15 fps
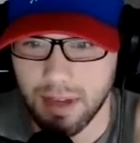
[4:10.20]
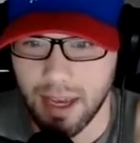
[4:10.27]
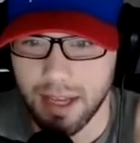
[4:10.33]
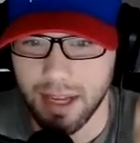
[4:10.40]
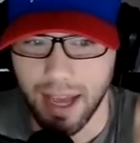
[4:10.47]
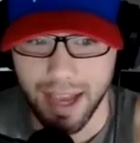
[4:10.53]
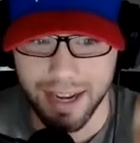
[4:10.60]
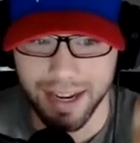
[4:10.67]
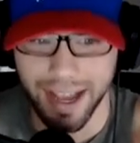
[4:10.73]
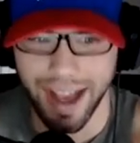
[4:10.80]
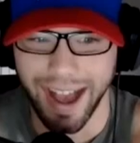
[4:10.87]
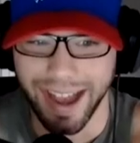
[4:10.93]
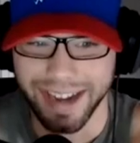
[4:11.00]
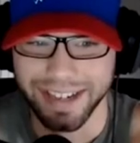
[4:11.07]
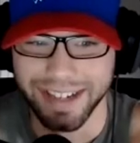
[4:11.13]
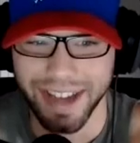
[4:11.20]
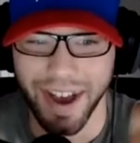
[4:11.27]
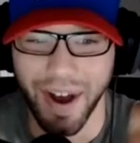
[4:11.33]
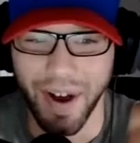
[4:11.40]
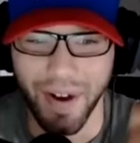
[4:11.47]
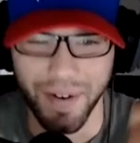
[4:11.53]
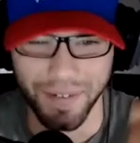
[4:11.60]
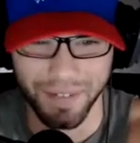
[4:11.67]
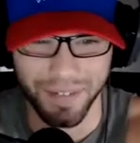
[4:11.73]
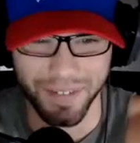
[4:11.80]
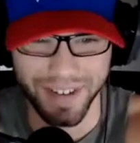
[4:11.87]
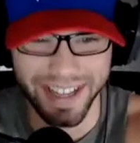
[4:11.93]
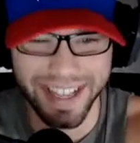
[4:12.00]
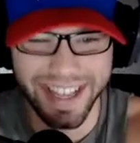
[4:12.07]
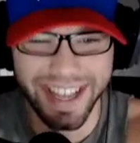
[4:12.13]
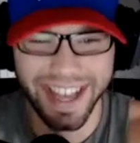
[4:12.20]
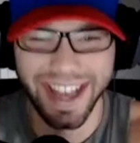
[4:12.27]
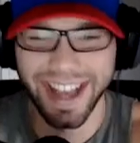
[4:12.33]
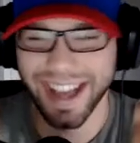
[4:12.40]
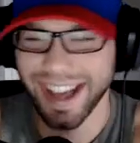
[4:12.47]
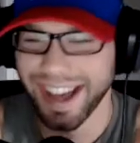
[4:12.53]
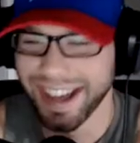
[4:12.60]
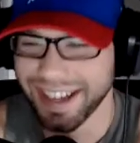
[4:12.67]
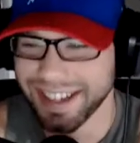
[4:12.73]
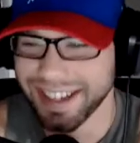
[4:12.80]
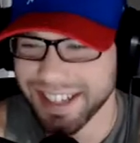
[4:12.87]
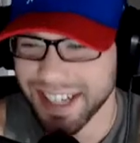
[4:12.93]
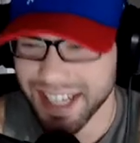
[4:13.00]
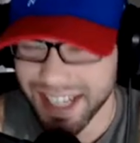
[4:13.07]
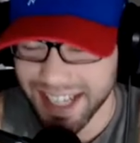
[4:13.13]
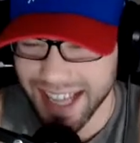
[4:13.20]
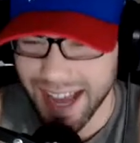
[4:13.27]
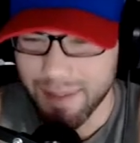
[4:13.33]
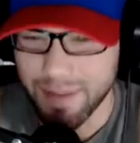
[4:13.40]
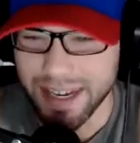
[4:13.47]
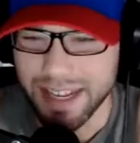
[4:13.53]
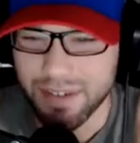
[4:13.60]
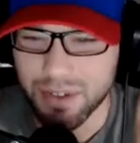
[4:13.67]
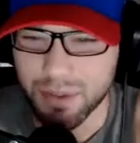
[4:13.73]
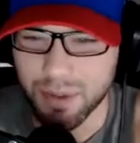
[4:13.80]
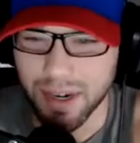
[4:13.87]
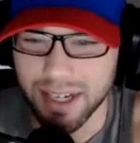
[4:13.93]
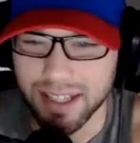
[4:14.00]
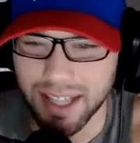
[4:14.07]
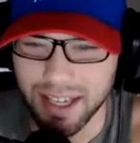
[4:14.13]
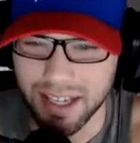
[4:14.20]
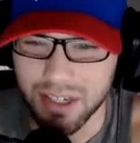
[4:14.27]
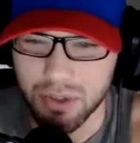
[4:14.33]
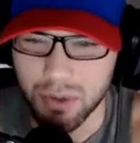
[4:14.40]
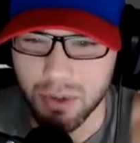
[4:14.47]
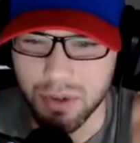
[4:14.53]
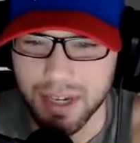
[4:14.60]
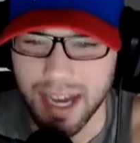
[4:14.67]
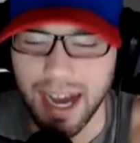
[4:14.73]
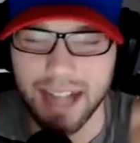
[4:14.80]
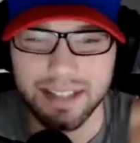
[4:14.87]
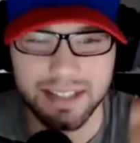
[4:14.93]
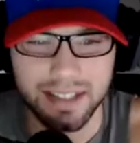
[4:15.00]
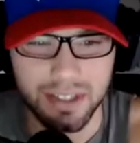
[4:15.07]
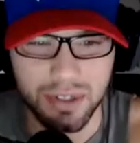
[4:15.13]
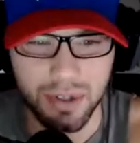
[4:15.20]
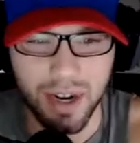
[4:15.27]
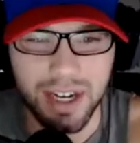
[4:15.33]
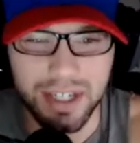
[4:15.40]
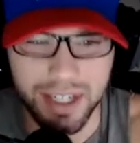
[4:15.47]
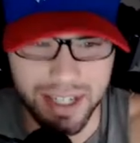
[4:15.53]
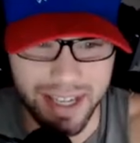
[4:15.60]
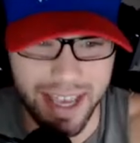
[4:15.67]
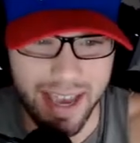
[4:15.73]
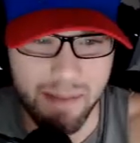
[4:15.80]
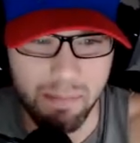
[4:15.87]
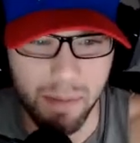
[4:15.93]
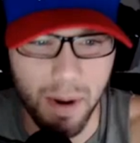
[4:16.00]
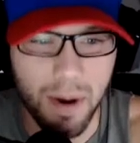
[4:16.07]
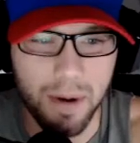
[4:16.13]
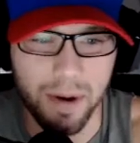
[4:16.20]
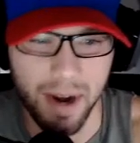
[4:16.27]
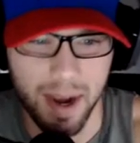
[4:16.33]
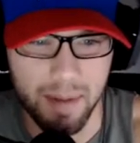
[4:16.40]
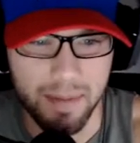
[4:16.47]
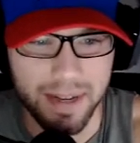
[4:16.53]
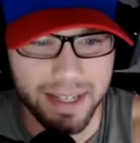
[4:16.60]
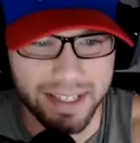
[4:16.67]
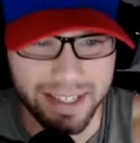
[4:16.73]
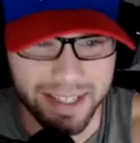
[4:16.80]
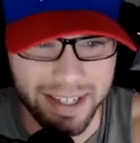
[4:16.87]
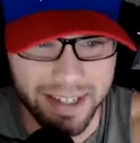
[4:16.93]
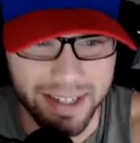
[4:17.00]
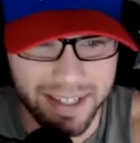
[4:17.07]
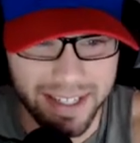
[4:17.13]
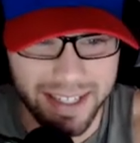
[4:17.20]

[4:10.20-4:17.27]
I know. I mean, he was running like a true concentration camp program, you know?